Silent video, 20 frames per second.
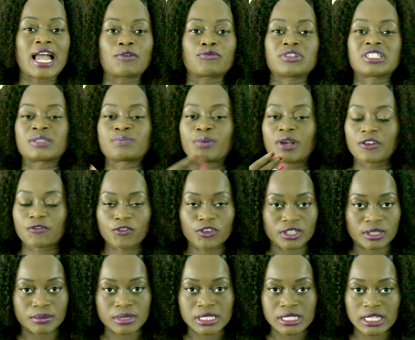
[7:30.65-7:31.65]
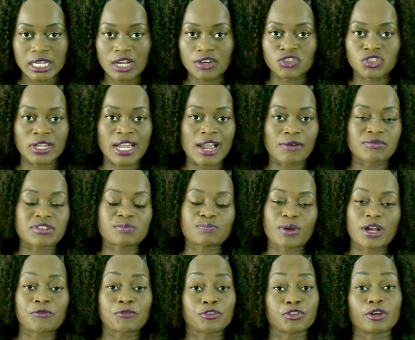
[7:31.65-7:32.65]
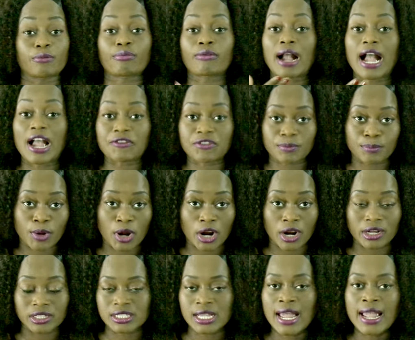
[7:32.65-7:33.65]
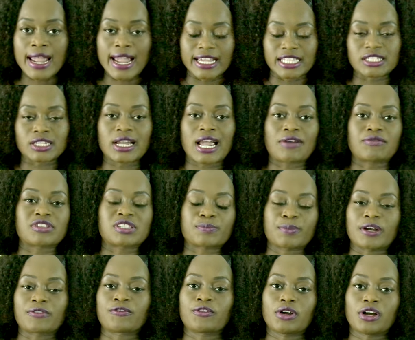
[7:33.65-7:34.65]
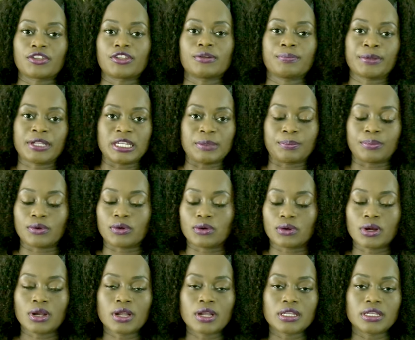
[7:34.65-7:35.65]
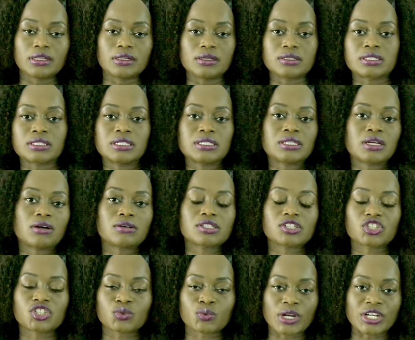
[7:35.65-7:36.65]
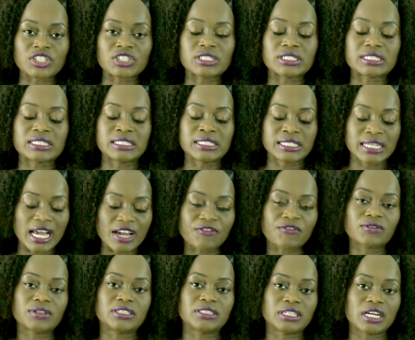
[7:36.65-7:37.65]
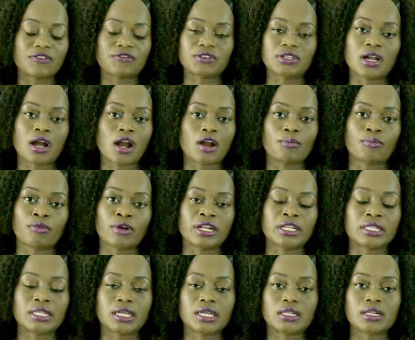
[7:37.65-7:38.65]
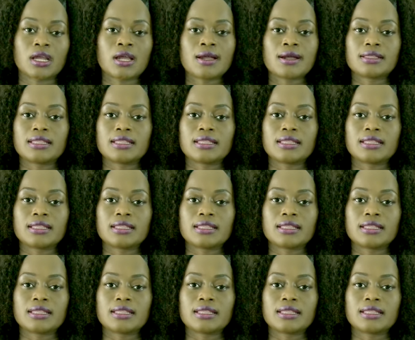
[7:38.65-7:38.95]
have respect for themselves, to have respect for their private parts, and to have respect for other people. You know, so this whole situation is definitely, definitely heartbreaking.